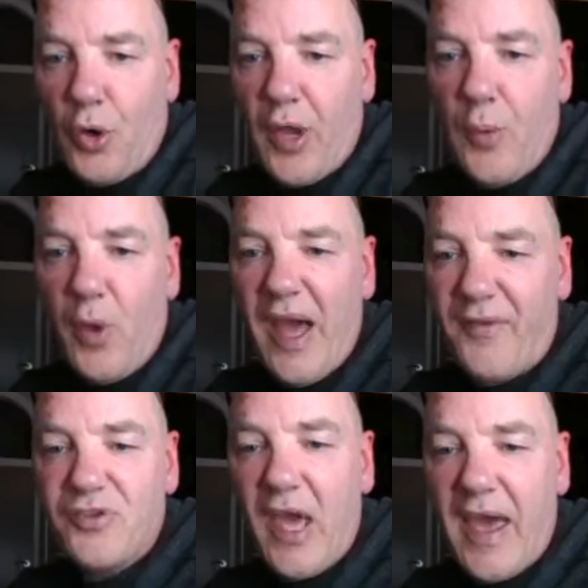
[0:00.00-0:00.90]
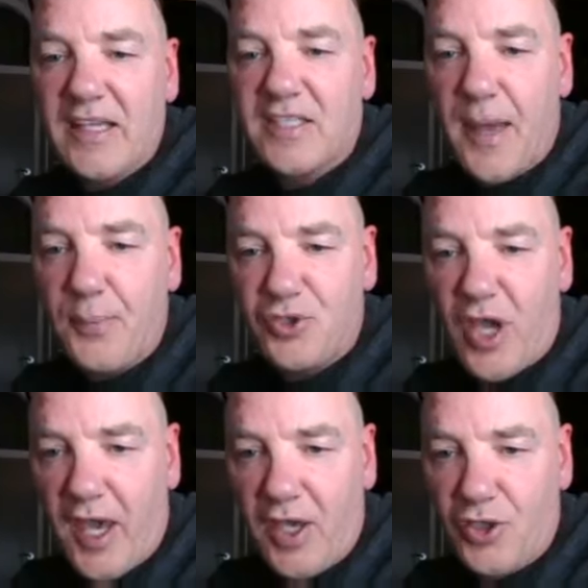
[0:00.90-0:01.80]
Okay, we have to accept
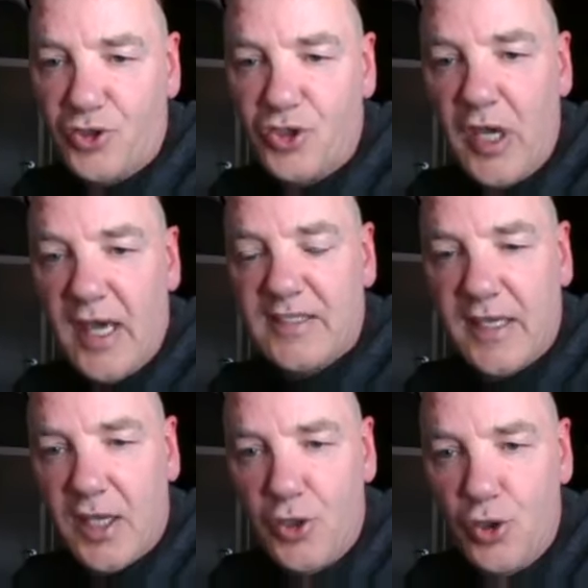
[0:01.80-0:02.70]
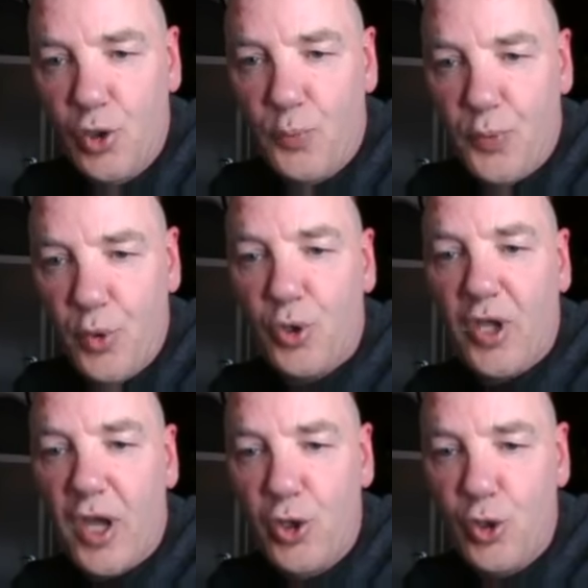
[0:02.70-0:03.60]
change. It's like a new
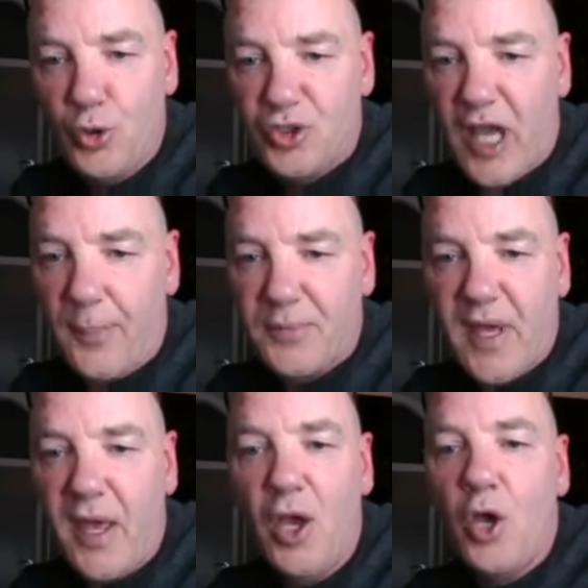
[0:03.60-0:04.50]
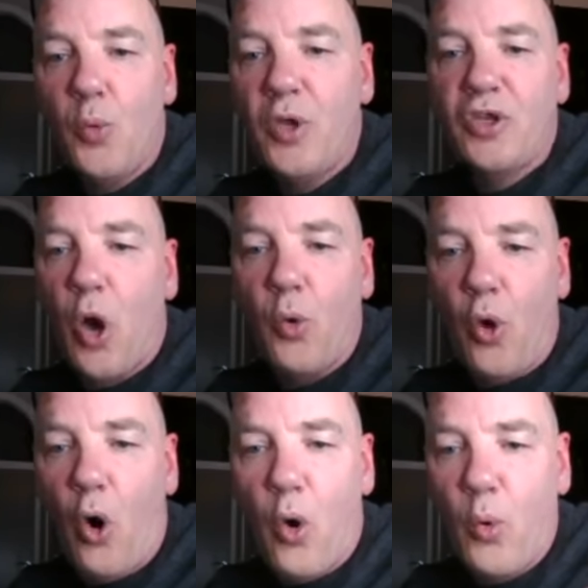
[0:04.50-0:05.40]
book, a new chapter. We
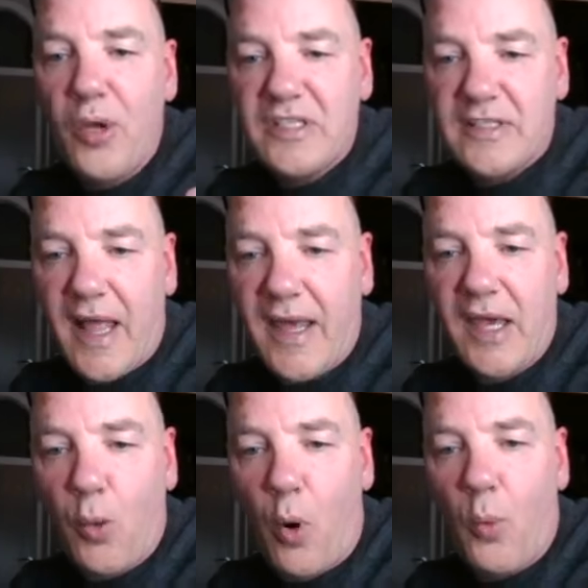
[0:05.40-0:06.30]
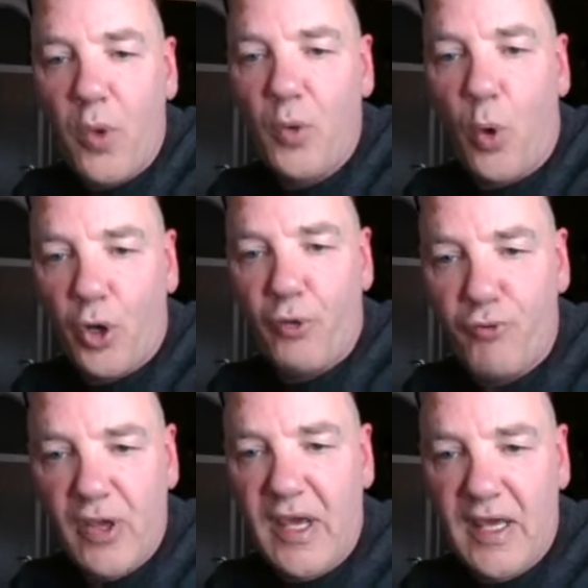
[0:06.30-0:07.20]
don't always like what we want
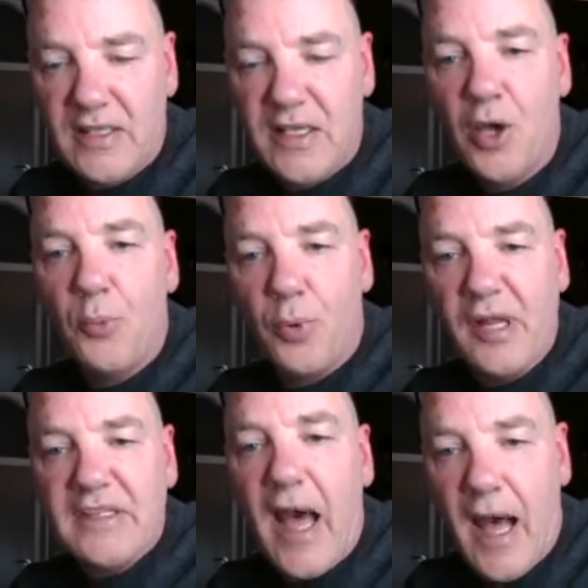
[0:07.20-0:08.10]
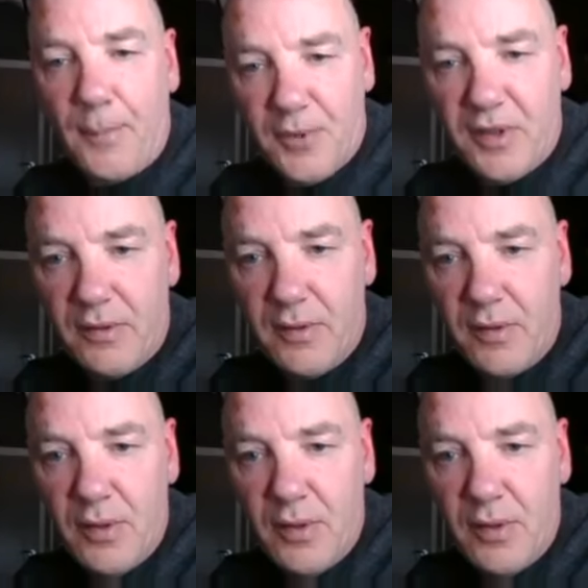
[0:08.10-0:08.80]
to read, but it's happening.